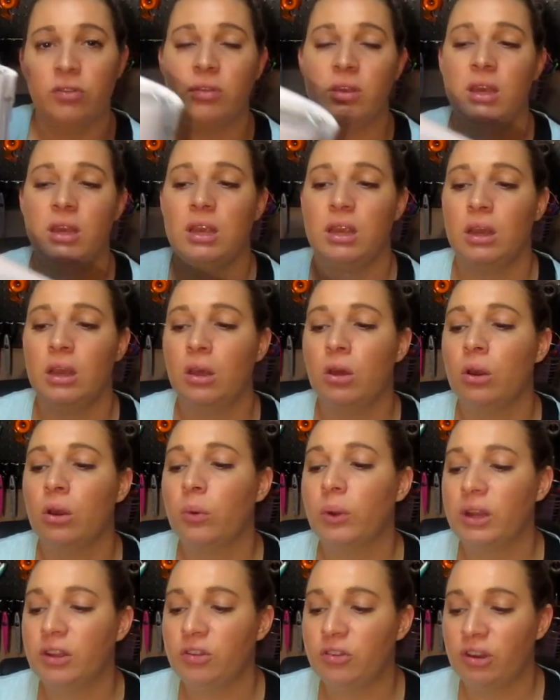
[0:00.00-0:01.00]
The
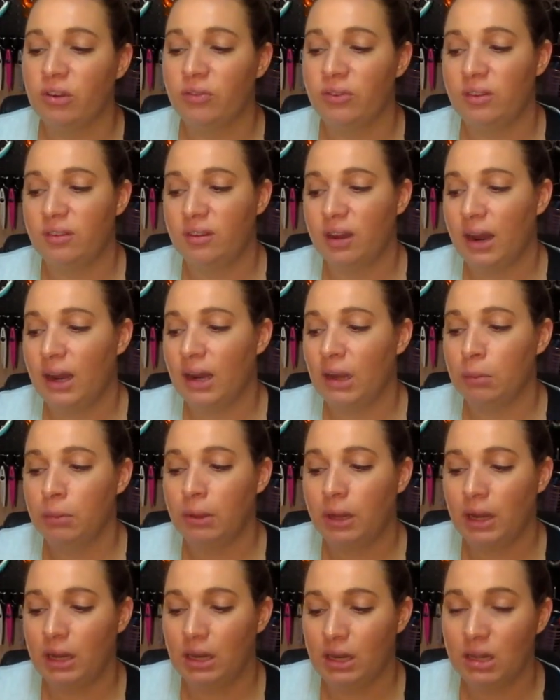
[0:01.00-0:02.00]
quick service dieting
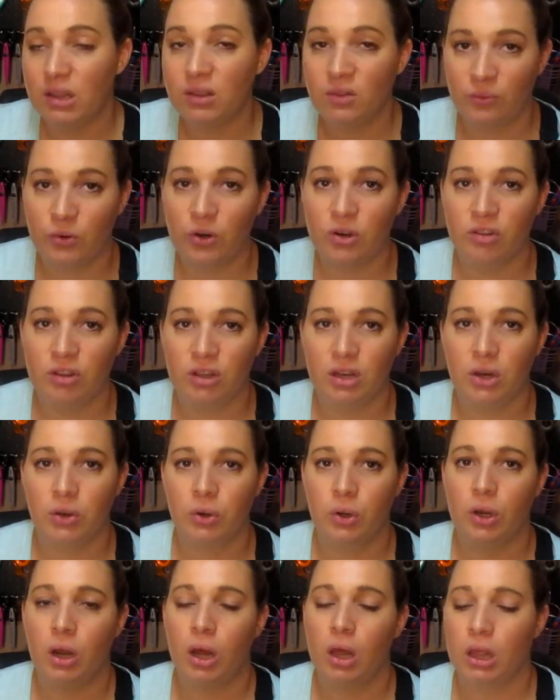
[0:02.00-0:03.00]
plan is
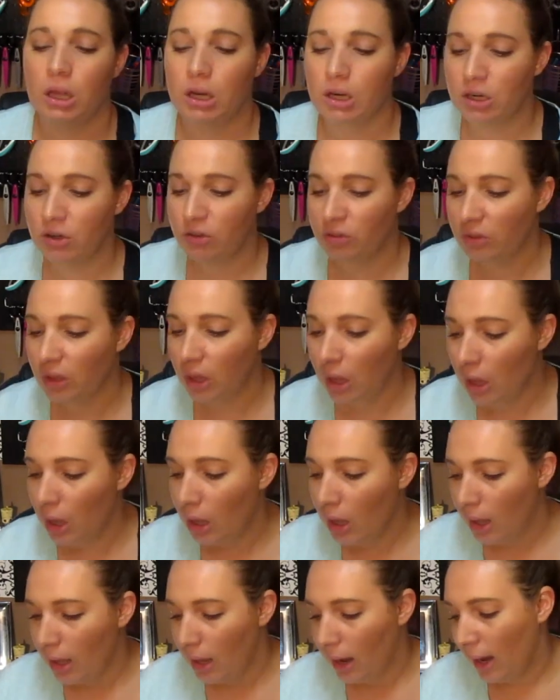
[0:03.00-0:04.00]
$1,400.
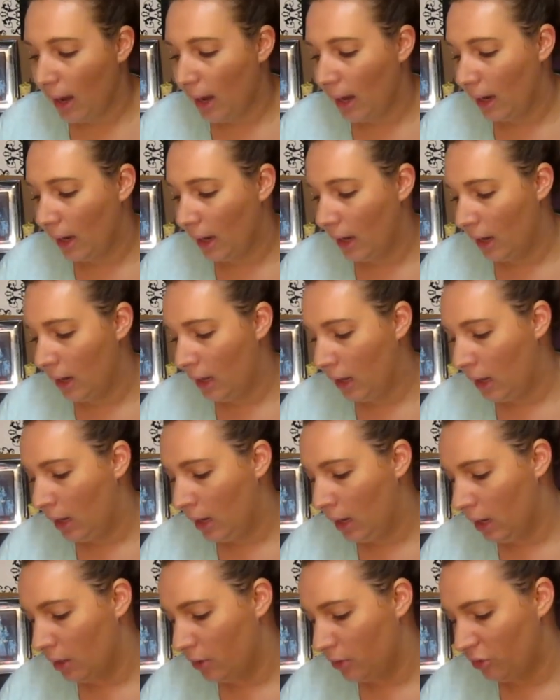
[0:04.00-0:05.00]

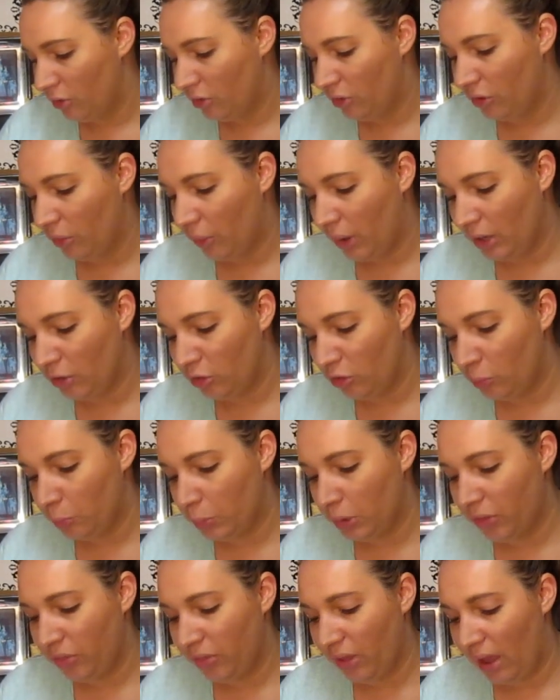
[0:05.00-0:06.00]
And so I just
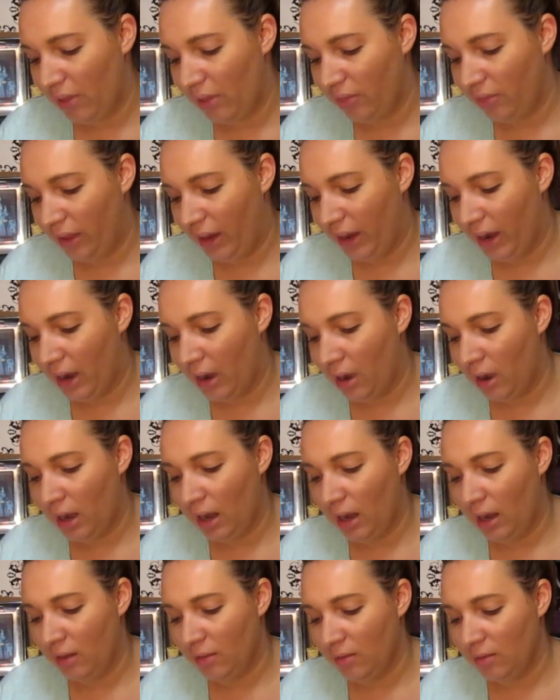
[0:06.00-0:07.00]
put that there
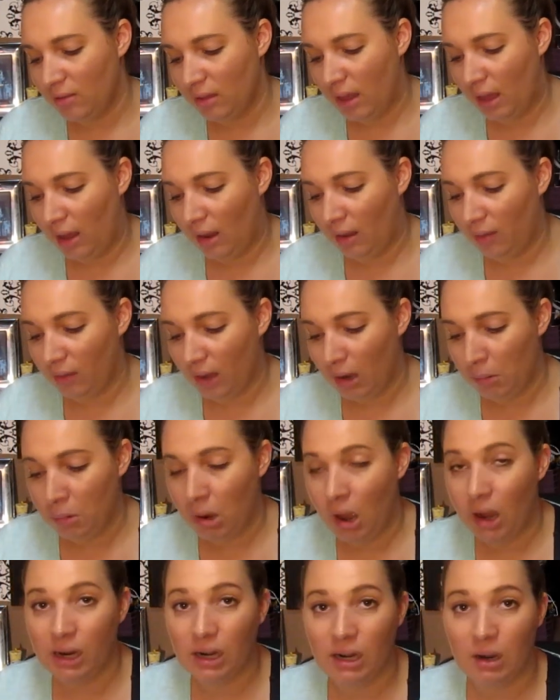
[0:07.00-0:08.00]
in saying that I'm
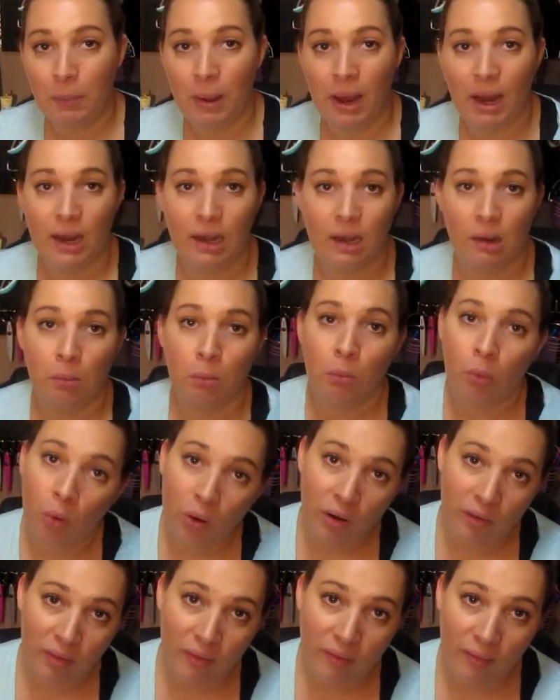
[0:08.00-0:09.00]
not going to pay any
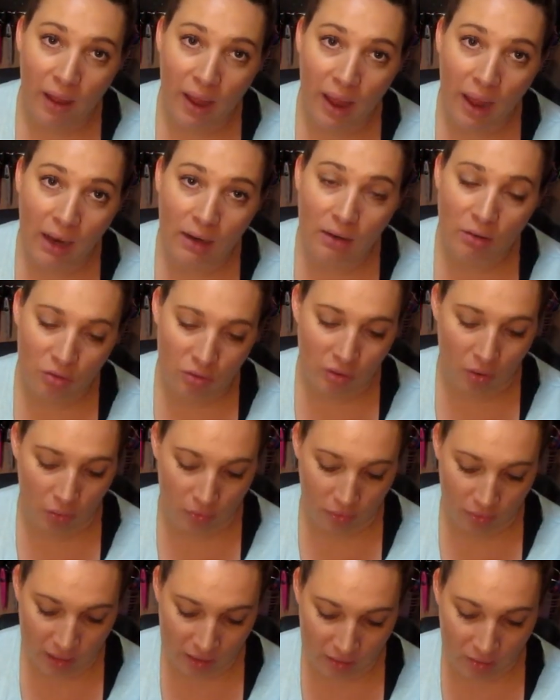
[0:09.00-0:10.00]
more than that. So
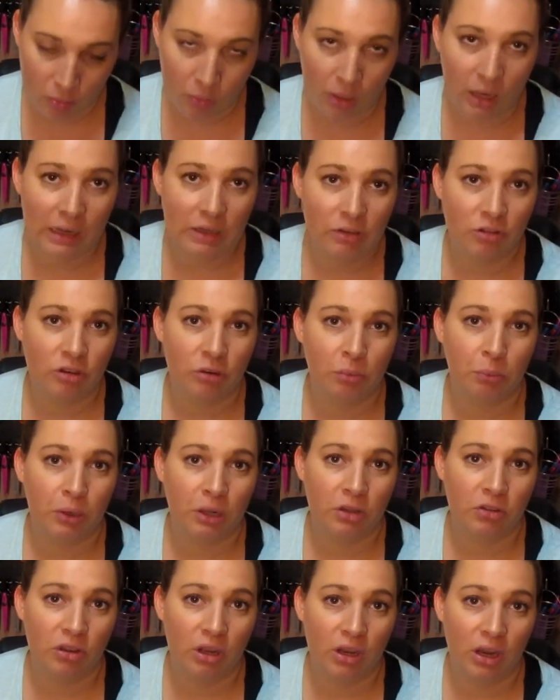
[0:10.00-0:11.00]
that's what I should
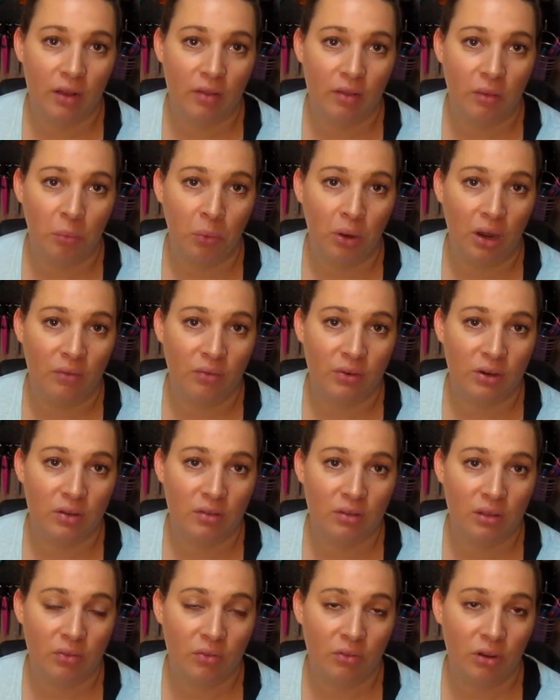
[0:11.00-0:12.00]
budget. And then whatever
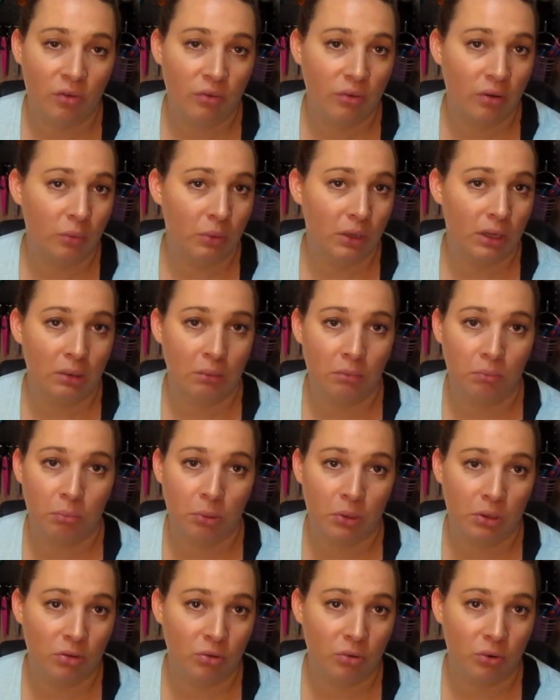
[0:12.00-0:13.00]
is left over, we can
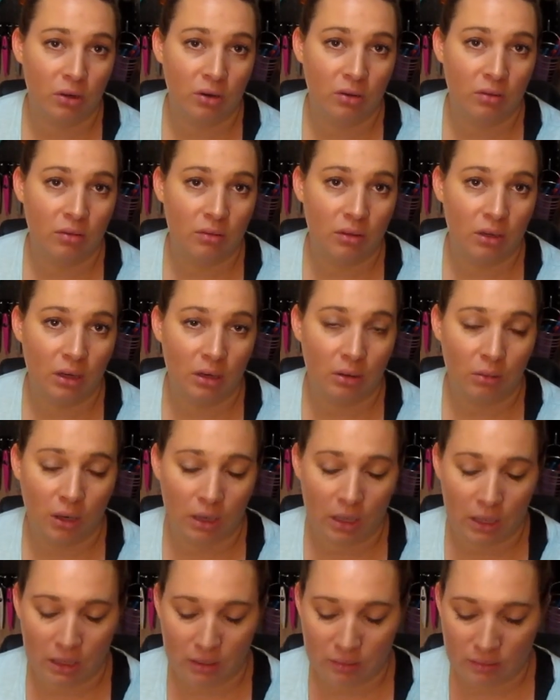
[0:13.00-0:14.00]
put towards, you know,
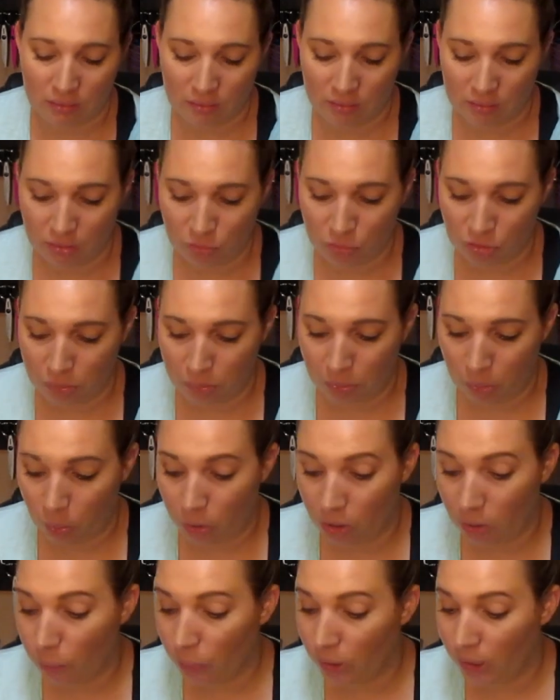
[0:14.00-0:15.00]
our next Disney trip
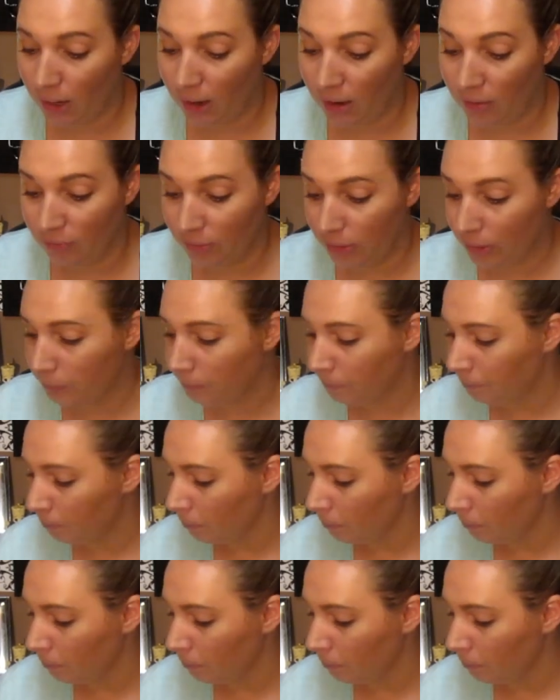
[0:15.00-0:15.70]
or whatever.